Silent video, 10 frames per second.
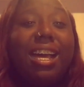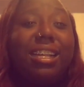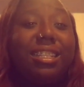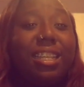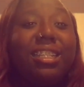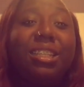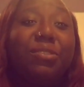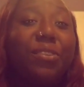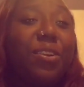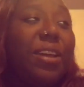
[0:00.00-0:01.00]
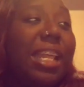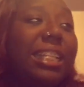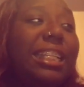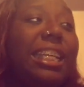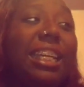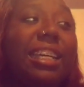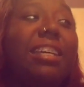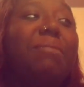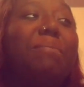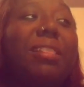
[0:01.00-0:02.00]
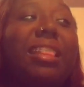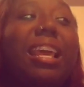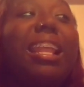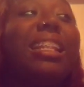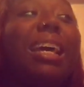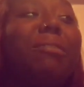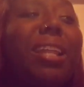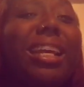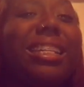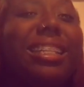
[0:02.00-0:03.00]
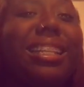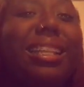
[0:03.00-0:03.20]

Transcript: a Tootsie Roll and it's good. But then, like, when it gets to